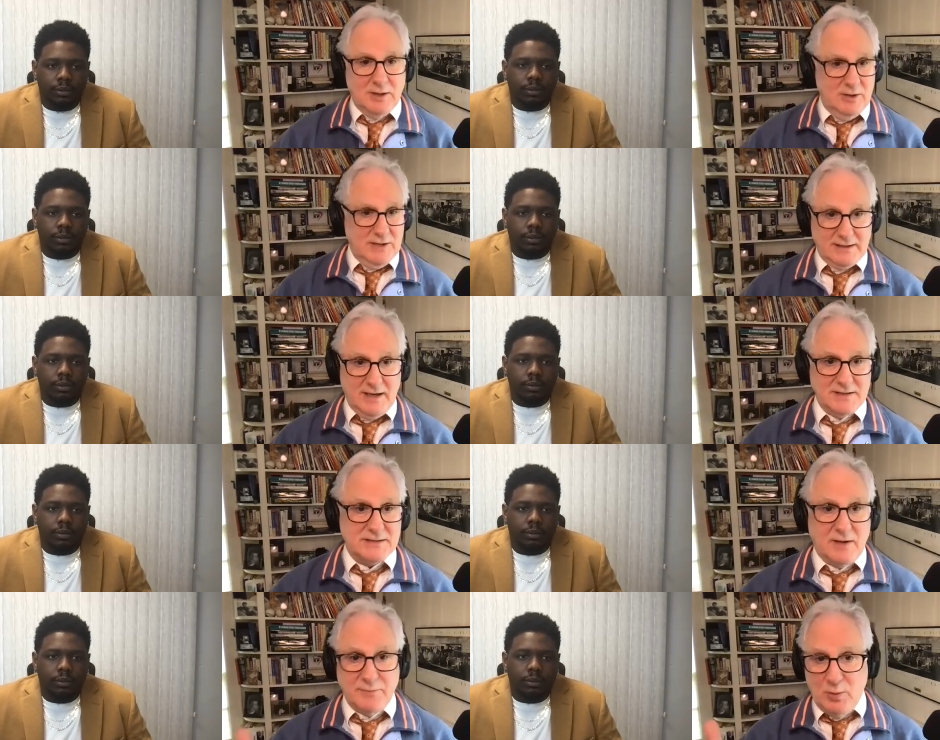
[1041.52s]
Speaker 1: all that kind
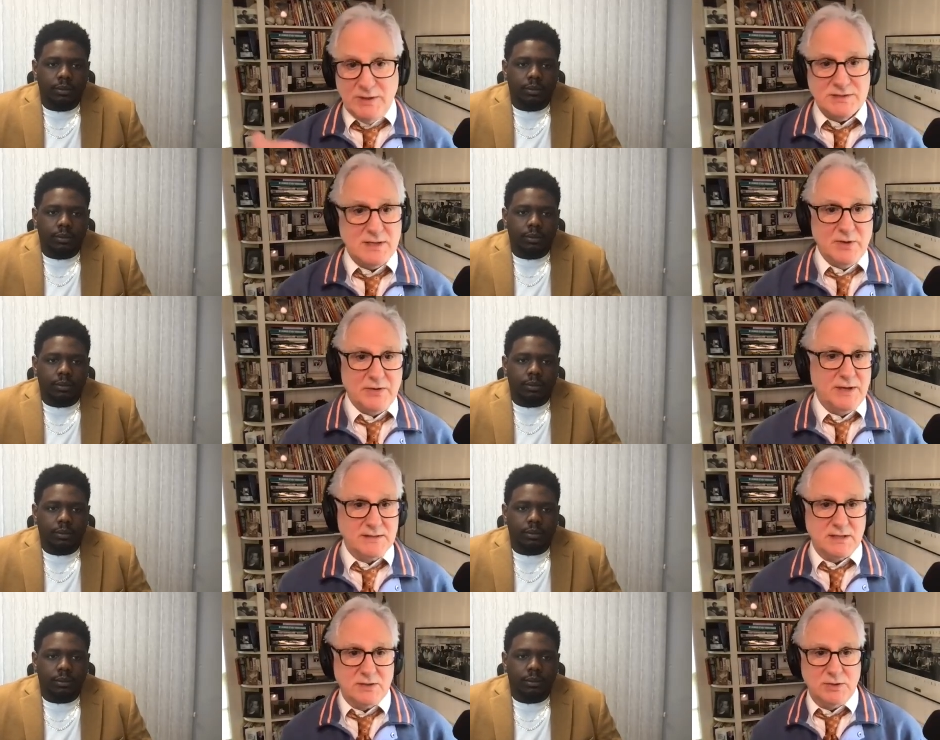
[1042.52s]
of stuff. But what are some of the
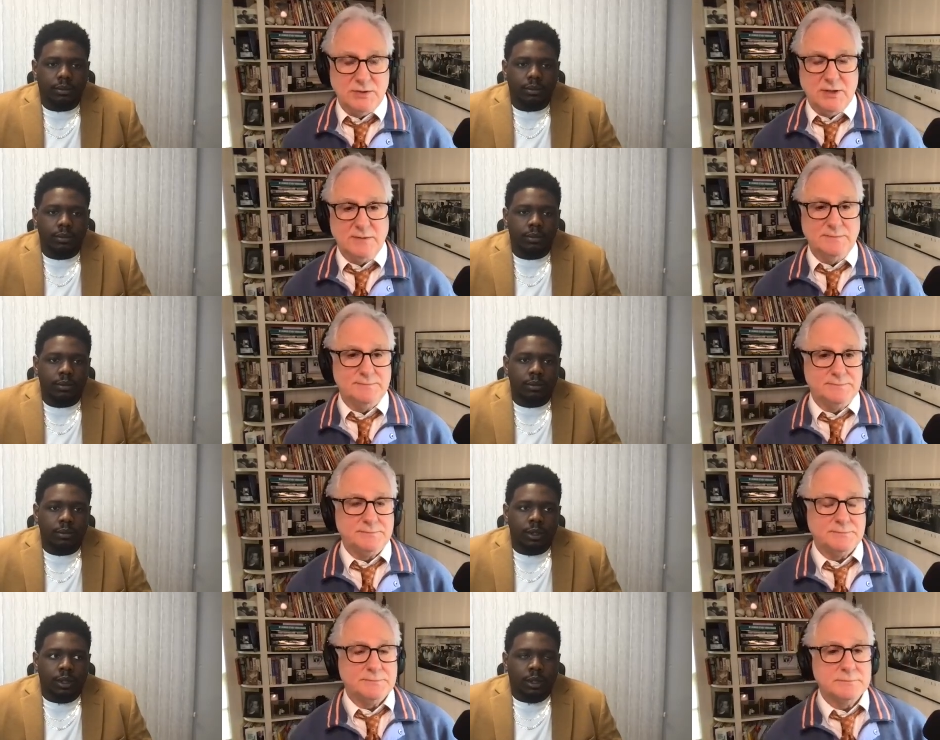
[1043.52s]
things that you do?
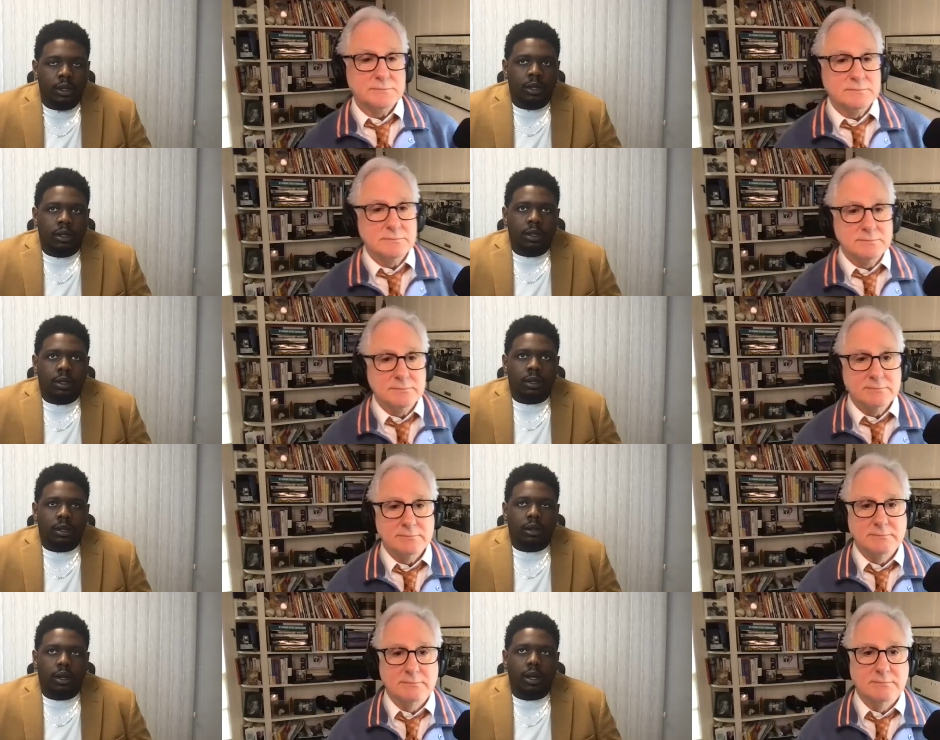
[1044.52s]

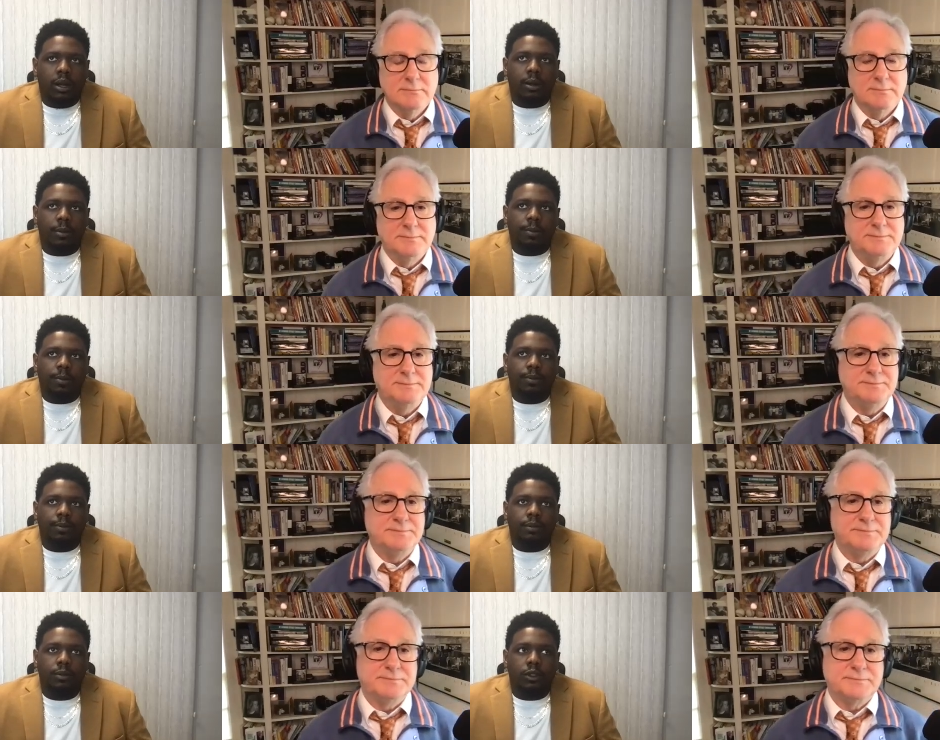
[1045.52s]
Um,
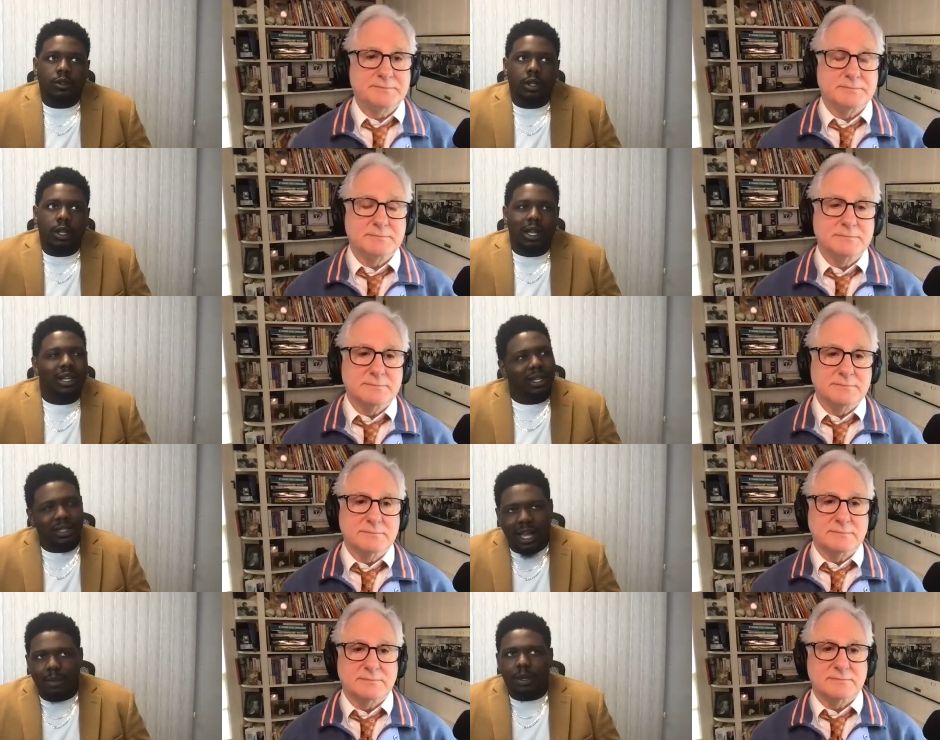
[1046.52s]
Speaker 2: a
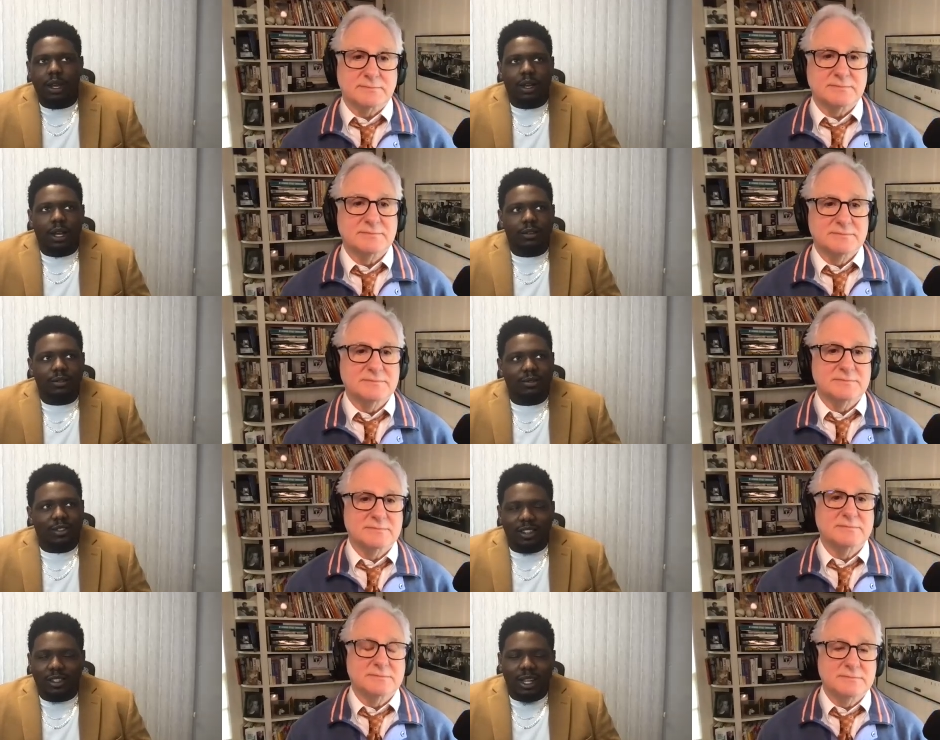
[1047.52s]
time block, uh,
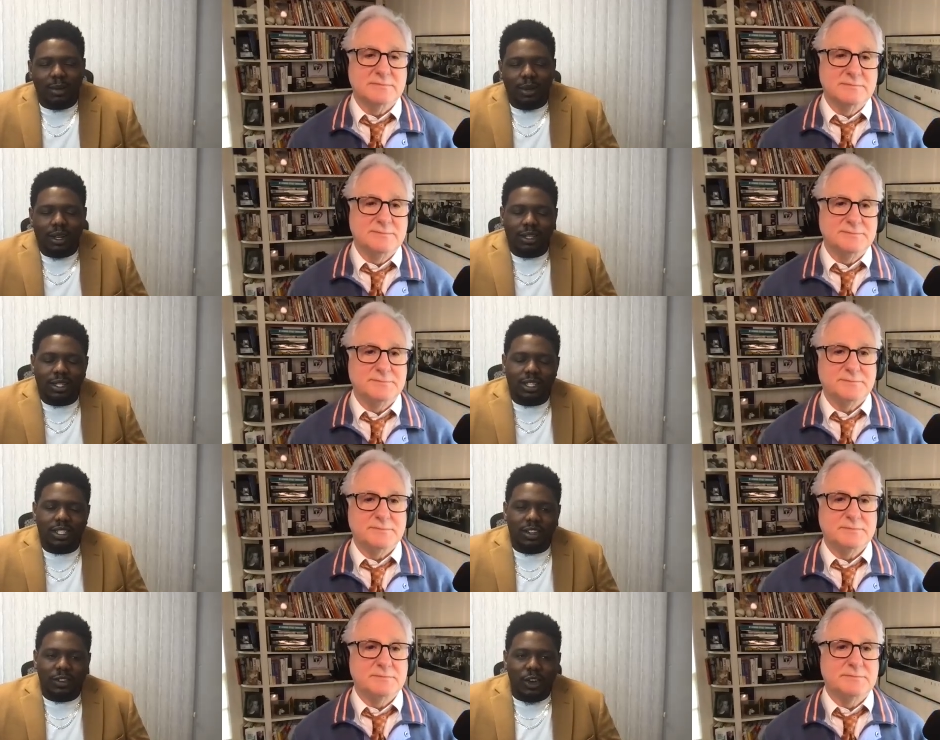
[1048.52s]
you know, time blocking doesn't
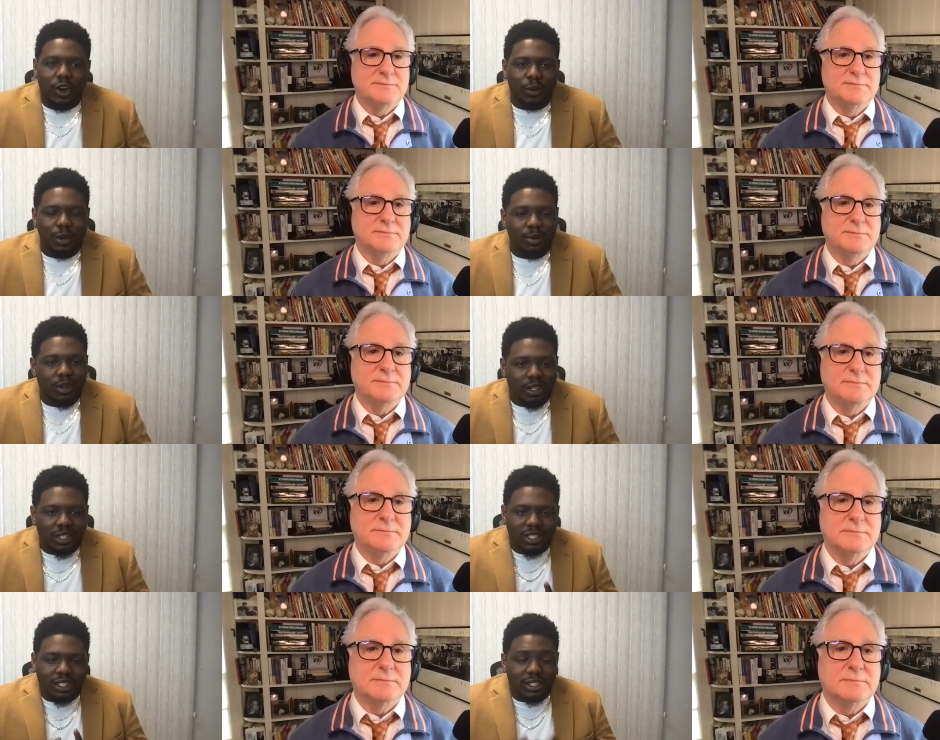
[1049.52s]
necessarily always work.
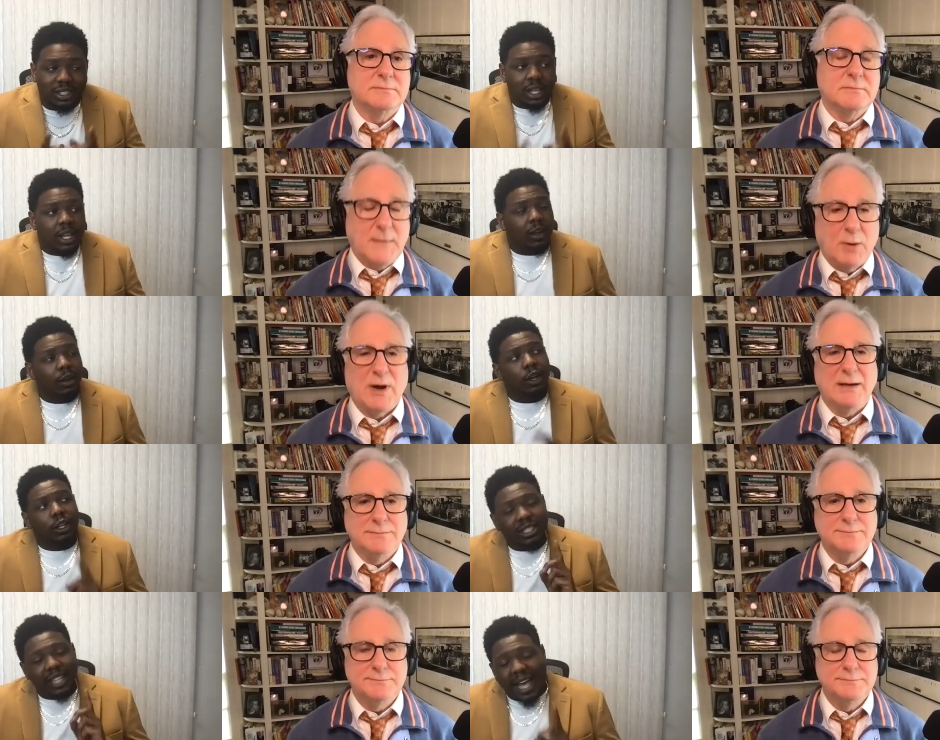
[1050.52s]
It's right.
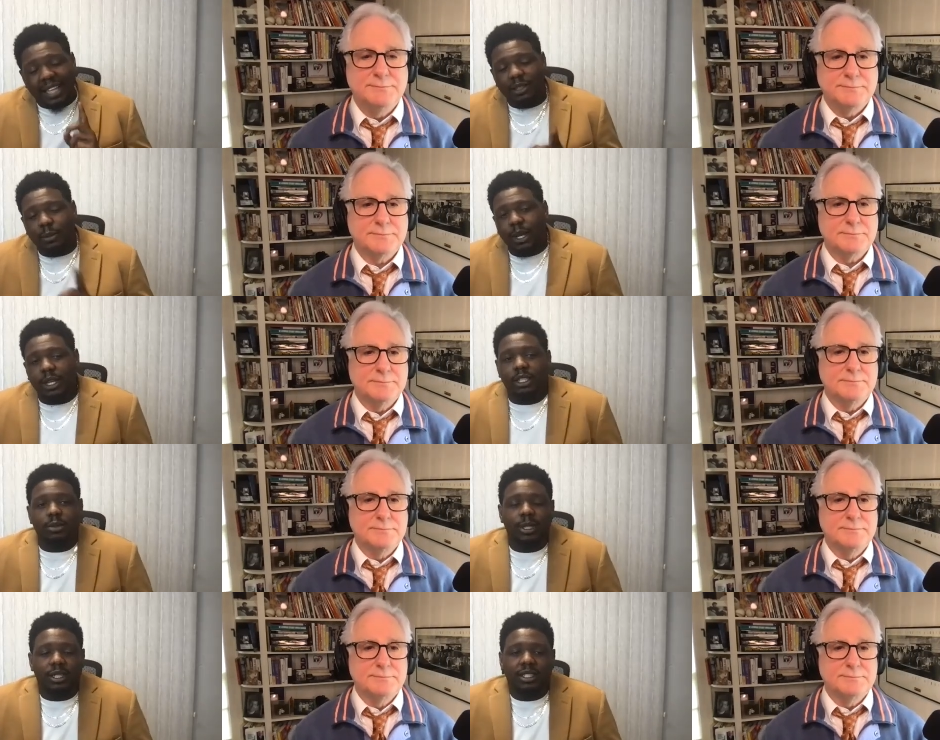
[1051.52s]
Task
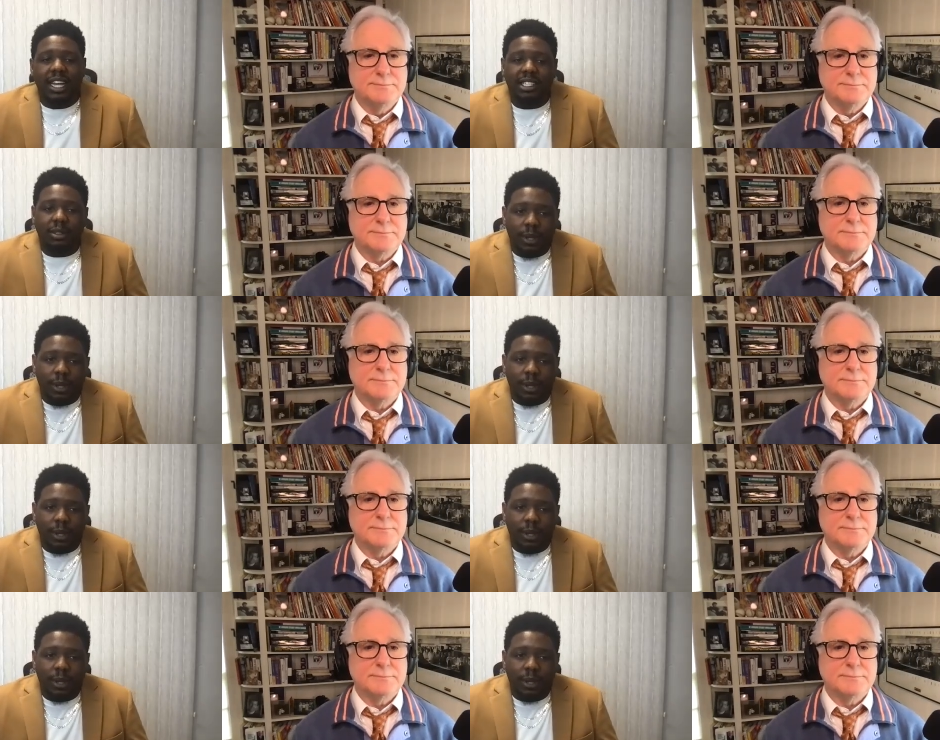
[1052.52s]
management. Task